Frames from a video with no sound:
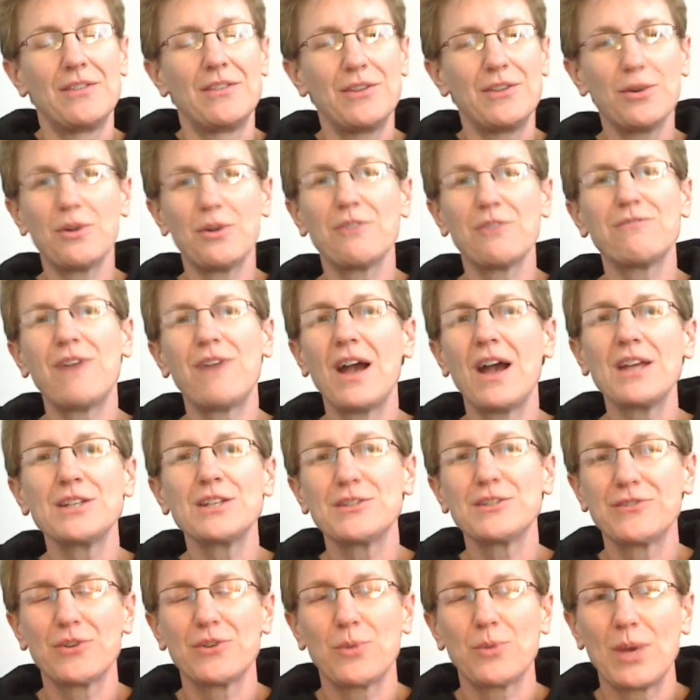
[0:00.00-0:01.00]
there are
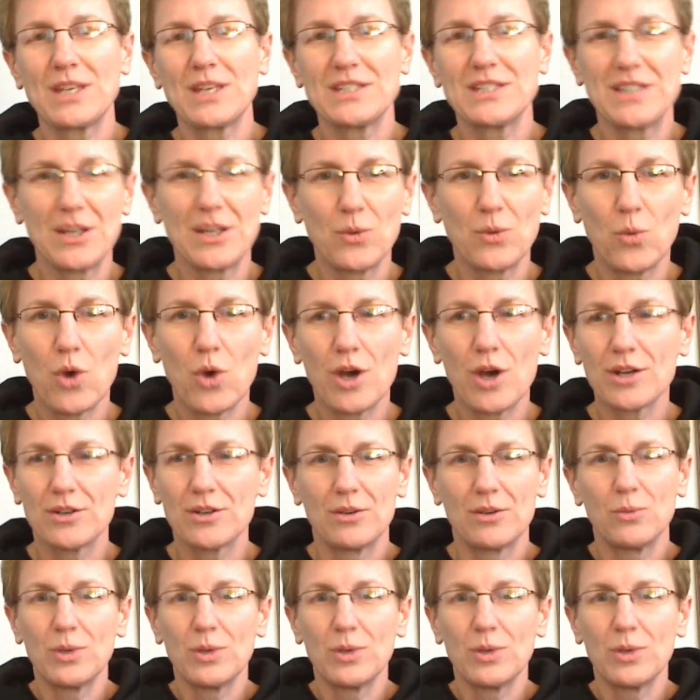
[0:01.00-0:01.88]
fines for wasting water.